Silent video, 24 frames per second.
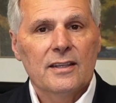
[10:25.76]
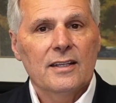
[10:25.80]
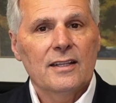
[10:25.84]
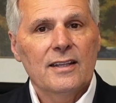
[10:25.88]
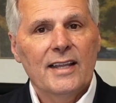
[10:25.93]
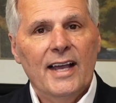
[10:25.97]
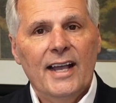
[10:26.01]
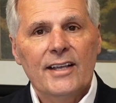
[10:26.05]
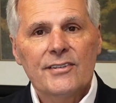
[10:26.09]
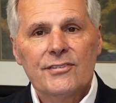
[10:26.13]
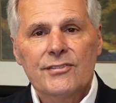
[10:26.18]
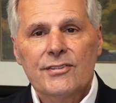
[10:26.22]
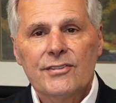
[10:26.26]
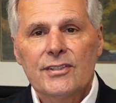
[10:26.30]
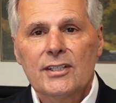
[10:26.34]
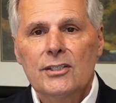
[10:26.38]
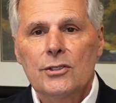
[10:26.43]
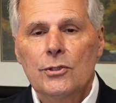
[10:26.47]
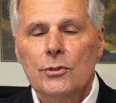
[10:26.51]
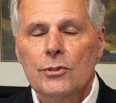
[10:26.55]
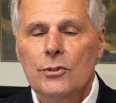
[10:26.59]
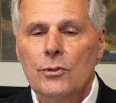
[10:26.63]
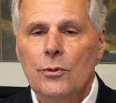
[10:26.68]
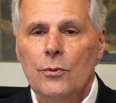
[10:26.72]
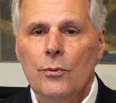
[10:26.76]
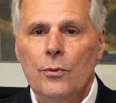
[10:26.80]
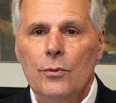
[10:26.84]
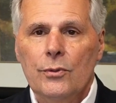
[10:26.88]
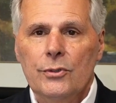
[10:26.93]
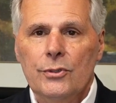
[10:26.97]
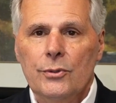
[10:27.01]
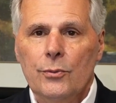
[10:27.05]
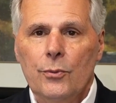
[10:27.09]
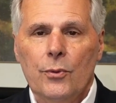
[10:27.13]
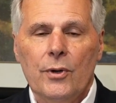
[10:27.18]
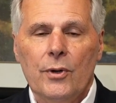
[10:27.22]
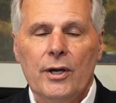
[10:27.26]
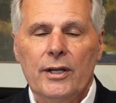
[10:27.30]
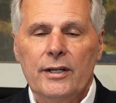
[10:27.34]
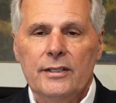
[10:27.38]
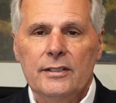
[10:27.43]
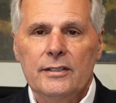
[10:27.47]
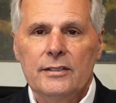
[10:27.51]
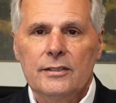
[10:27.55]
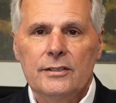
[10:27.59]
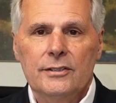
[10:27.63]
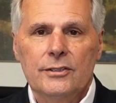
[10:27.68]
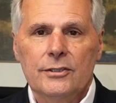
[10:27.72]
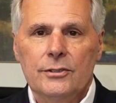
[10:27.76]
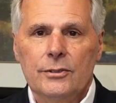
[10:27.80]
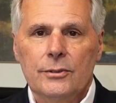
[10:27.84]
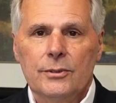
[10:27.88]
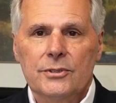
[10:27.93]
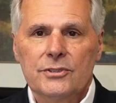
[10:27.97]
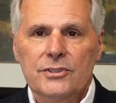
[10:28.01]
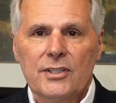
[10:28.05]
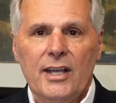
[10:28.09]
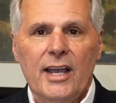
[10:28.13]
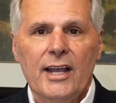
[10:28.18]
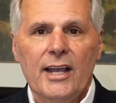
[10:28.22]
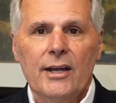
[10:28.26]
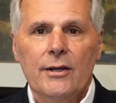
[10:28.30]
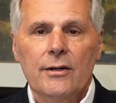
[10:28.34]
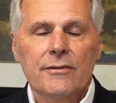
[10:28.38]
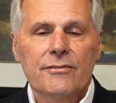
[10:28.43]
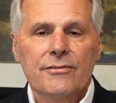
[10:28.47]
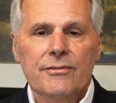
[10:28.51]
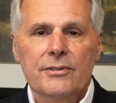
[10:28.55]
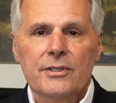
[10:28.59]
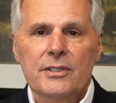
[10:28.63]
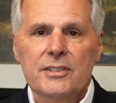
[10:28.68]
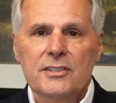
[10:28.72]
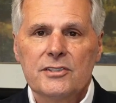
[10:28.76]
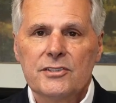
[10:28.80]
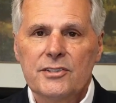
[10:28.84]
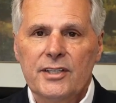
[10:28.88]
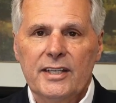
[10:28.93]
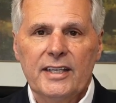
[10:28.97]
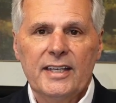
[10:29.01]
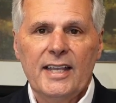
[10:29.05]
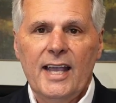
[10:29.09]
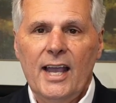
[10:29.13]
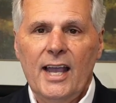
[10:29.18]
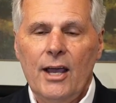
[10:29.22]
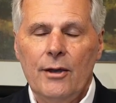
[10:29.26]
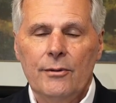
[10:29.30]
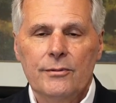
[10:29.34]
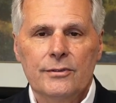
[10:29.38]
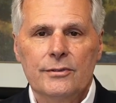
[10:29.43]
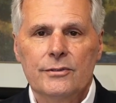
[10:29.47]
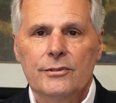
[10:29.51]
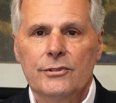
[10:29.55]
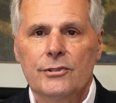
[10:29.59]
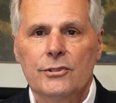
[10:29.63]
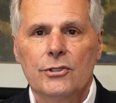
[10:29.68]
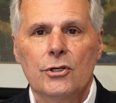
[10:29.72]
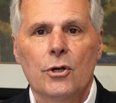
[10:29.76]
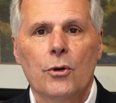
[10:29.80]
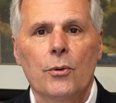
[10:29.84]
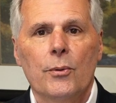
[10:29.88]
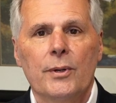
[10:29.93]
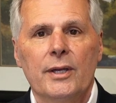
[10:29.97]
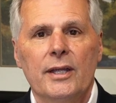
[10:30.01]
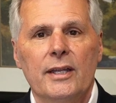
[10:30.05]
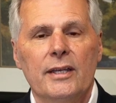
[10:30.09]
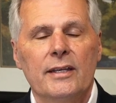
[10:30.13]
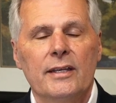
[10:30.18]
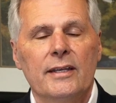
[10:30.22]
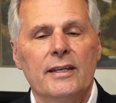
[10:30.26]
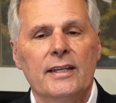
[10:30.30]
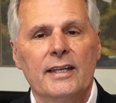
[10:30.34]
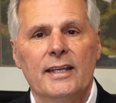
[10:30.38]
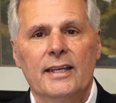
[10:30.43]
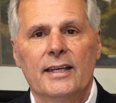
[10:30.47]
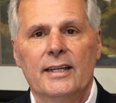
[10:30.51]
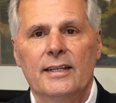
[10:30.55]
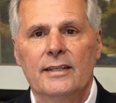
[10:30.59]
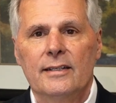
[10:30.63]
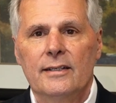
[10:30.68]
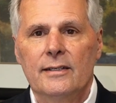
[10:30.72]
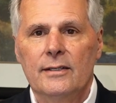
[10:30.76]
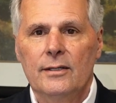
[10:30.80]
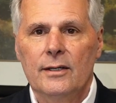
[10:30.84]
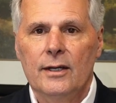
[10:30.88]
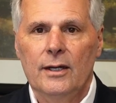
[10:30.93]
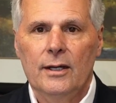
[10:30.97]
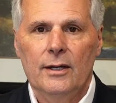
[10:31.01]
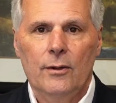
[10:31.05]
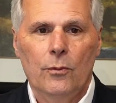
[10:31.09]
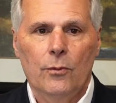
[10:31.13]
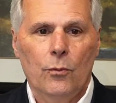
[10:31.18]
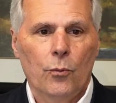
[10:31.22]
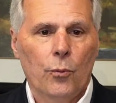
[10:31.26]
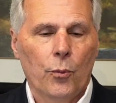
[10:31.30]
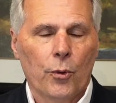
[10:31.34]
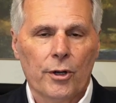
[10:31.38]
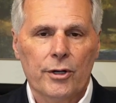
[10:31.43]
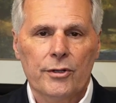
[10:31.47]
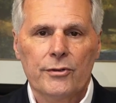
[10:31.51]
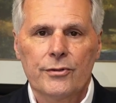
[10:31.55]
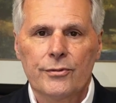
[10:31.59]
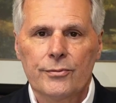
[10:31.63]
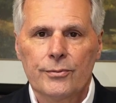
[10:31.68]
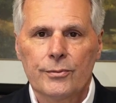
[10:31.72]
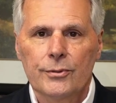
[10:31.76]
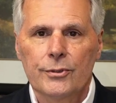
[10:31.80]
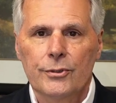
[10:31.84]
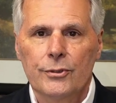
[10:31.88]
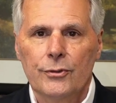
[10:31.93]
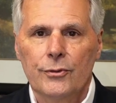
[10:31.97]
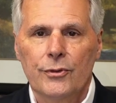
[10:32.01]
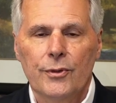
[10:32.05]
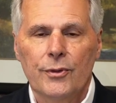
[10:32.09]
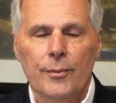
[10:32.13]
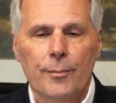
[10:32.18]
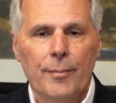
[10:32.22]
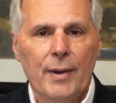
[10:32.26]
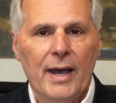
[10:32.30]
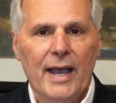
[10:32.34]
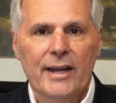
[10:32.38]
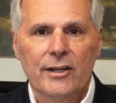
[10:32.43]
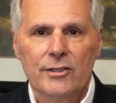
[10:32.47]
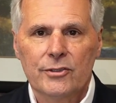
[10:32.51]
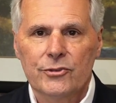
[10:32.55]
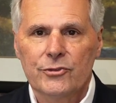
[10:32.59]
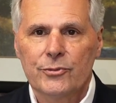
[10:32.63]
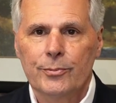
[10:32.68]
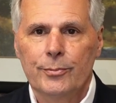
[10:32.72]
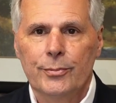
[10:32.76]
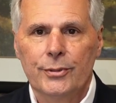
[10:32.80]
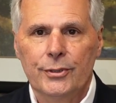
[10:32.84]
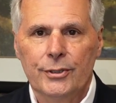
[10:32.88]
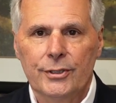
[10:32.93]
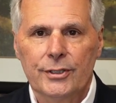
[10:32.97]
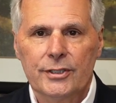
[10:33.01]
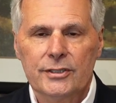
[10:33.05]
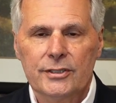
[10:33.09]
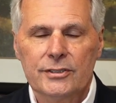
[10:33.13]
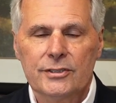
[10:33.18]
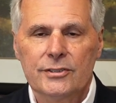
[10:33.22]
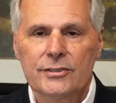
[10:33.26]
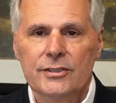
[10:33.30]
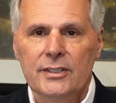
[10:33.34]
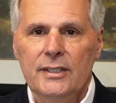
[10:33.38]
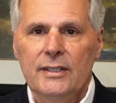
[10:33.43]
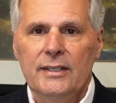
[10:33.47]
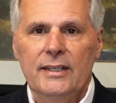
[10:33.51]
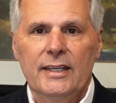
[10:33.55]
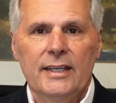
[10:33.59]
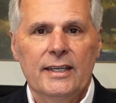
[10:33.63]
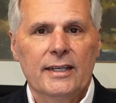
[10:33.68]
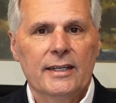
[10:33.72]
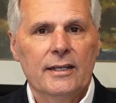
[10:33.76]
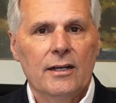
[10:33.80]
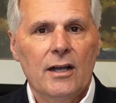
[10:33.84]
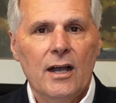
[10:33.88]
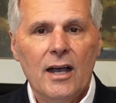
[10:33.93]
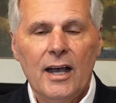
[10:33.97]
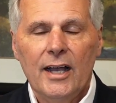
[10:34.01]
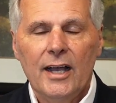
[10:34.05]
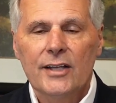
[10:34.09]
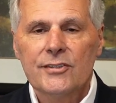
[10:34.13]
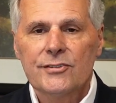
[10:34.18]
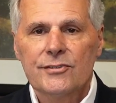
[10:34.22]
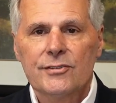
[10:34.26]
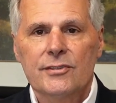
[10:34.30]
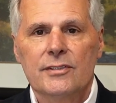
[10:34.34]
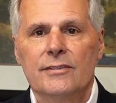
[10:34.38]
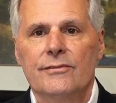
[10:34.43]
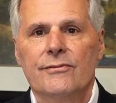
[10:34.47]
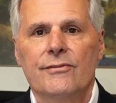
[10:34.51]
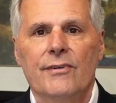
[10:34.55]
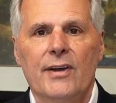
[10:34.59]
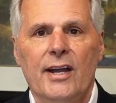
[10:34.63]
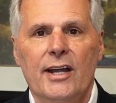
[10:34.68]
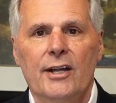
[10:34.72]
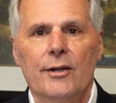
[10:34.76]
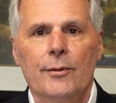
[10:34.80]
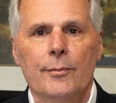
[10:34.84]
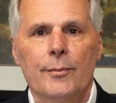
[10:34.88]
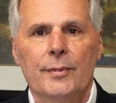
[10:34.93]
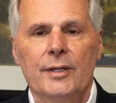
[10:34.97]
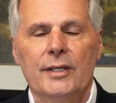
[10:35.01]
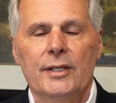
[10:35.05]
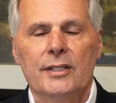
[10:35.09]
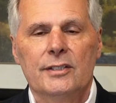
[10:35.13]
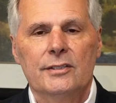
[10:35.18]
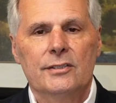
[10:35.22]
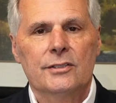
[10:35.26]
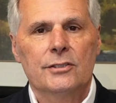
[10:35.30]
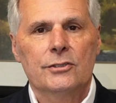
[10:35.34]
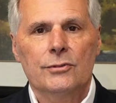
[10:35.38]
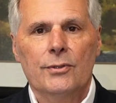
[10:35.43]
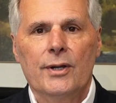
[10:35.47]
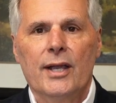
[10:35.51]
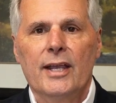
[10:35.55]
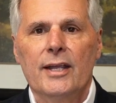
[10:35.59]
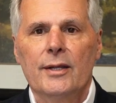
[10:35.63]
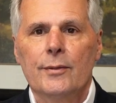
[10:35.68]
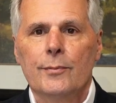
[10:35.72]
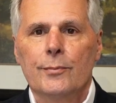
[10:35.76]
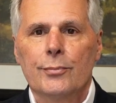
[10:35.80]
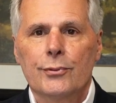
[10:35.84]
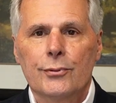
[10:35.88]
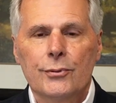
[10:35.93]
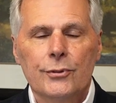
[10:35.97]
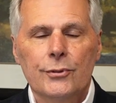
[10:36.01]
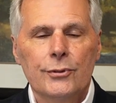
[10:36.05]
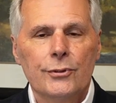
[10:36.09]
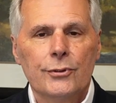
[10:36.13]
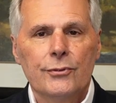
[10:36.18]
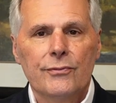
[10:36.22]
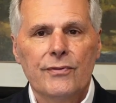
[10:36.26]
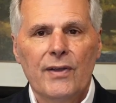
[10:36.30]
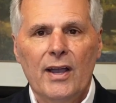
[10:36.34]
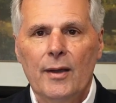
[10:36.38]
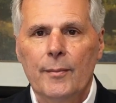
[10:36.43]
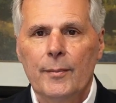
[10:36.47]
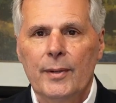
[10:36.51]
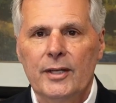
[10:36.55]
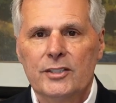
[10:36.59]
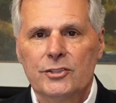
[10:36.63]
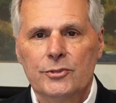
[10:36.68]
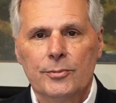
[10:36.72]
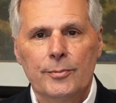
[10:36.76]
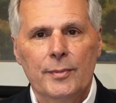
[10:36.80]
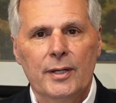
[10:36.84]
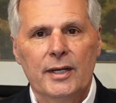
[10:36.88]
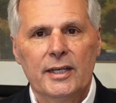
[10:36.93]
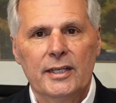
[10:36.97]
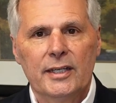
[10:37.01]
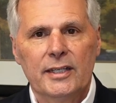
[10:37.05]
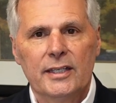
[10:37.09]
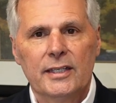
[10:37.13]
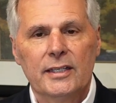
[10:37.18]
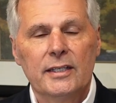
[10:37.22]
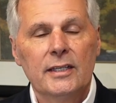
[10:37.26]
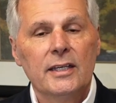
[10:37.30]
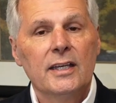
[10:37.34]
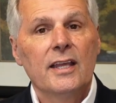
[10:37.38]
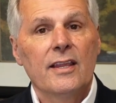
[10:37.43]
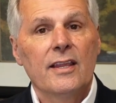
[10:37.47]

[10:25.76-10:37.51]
the last thing you don't you want to do is hire a forensic accountant to go in and uh, work through the buyer's books in a hostile environment to try and prove how much money